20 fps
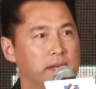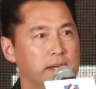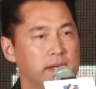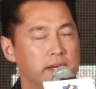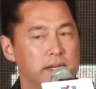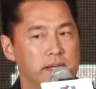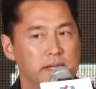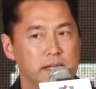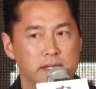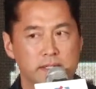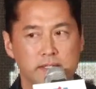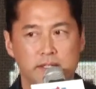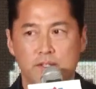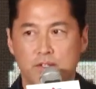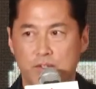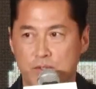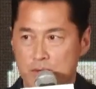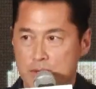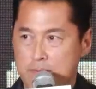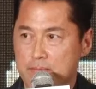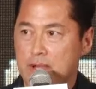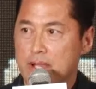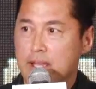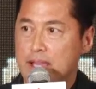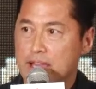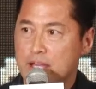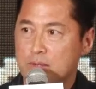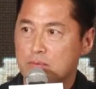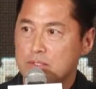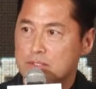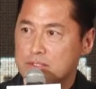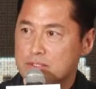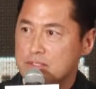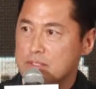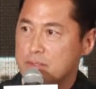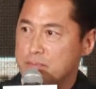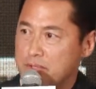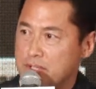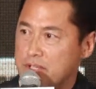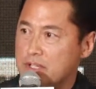Another dream I had was
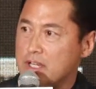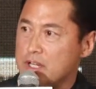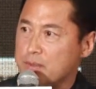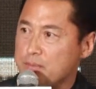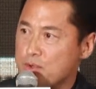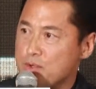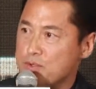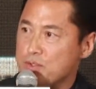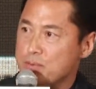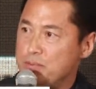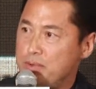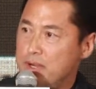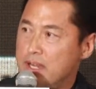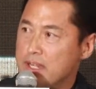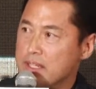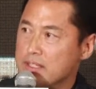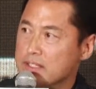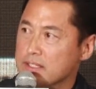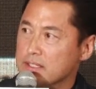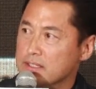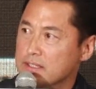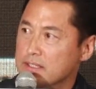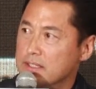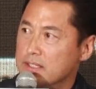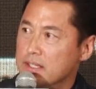to be a commercial pilot.